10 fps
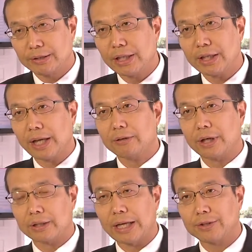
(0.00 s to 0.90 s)
This kind of
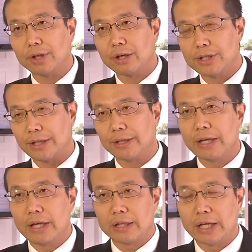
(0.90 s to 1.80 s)
technology
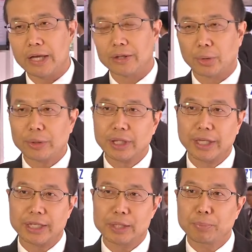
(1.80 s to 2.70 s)
can
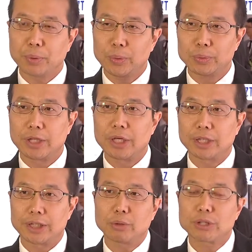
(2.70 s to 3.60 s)
greatly improve
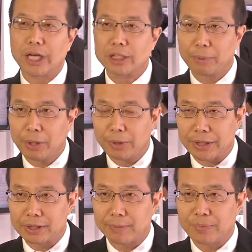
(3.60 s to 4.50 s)
the user
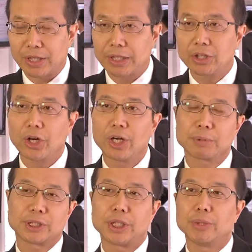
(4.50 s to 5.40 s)
experience in
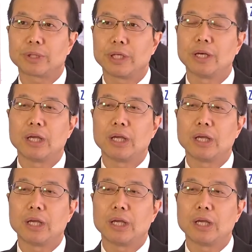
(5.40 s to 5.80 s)
terms of